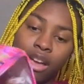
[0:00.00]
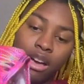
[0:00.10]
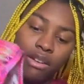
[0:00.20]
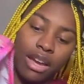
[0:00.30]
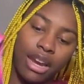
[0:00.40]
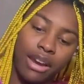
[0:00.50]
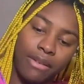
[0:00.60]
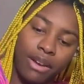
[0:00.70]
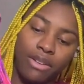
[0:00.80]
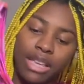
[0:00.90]
Okay, here
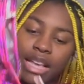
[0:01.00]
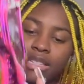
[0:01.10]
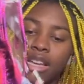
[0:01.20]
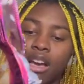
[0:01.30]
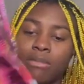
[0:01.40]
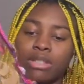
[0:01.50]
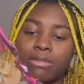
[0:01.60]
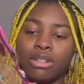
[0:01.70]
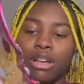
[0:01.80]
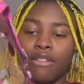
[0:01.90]
we go. Yes, it comes
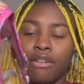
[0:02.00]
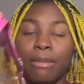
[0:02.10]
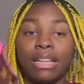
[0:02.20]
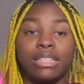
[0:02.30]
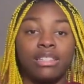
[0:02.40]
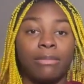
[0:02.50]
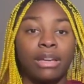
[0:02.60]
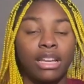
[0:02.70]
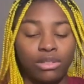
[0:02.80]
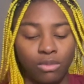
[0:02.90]
up to cover my
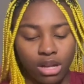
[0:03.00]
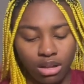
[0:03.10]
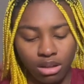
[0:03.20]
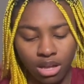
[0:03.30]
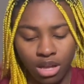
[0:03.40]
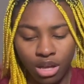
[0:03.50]
stomach as well.